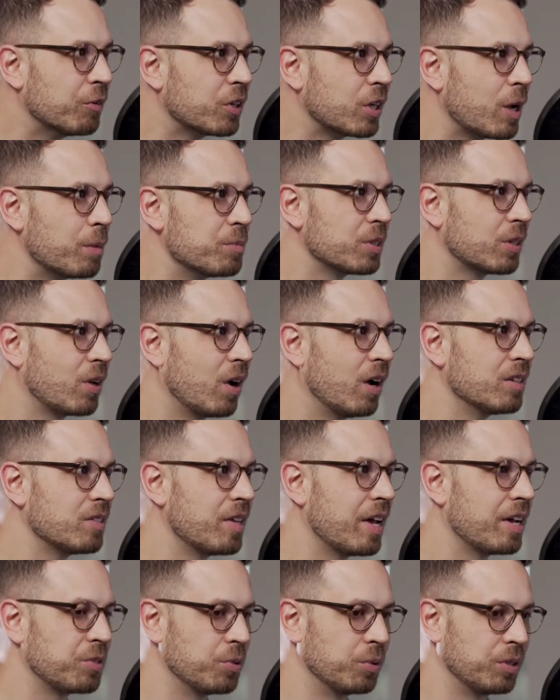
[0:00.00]
when it comes to
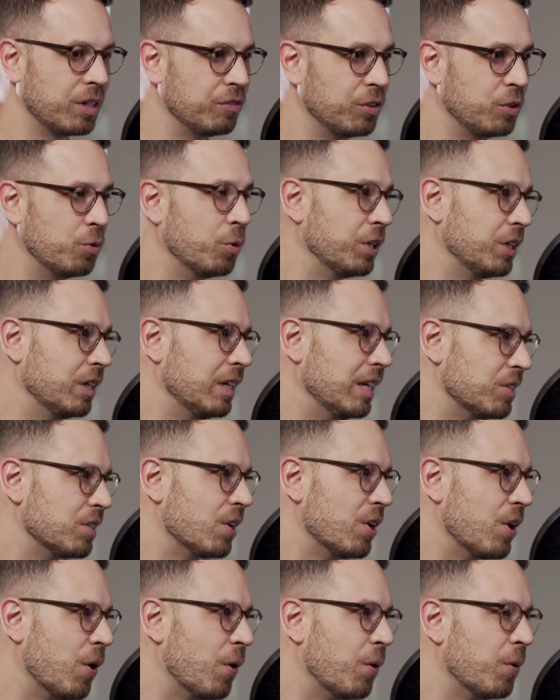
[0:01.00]
context, it'll give you what you need
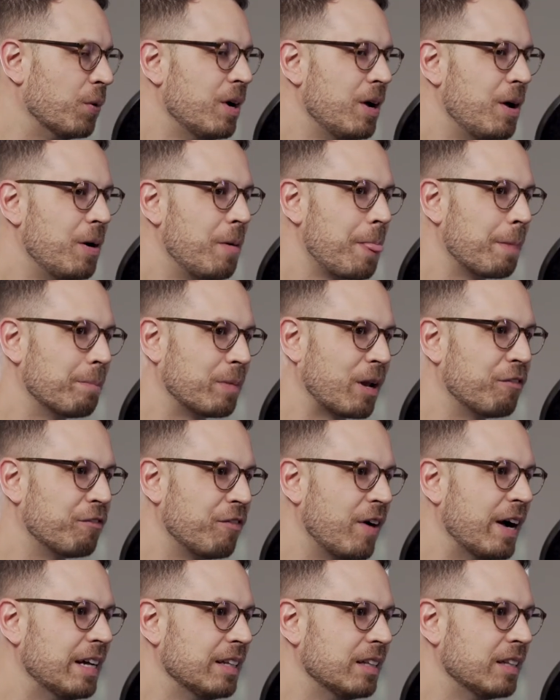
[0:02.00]
to know. But I
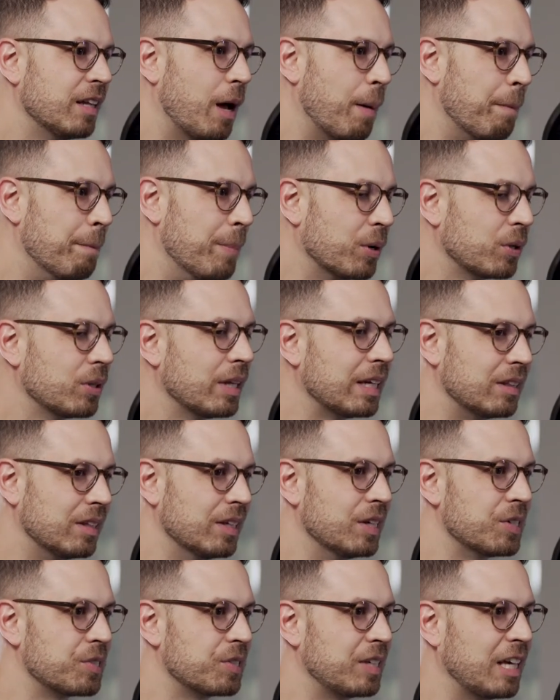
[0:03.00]
find a book like
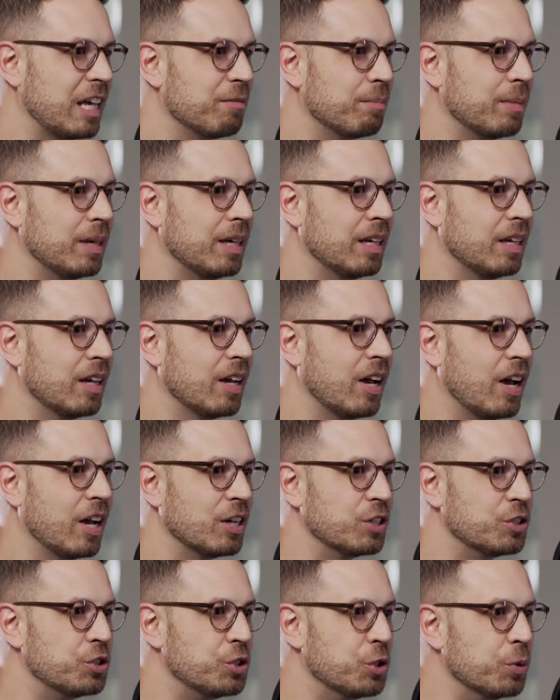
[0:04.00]
this gave me
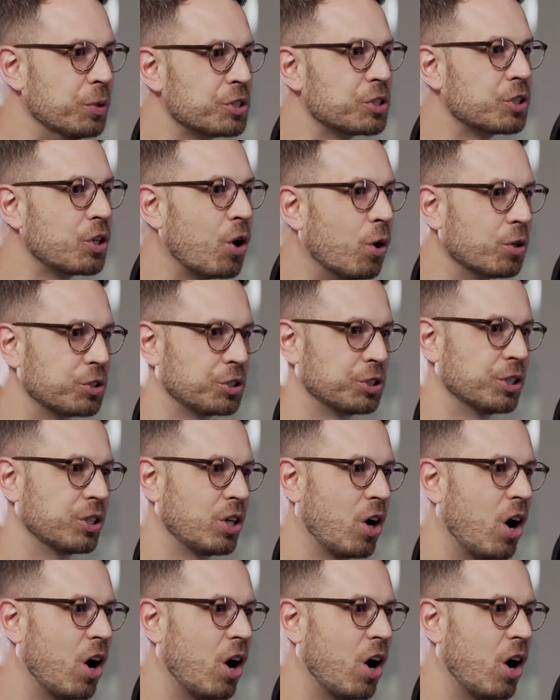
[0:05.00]
a Jewish culture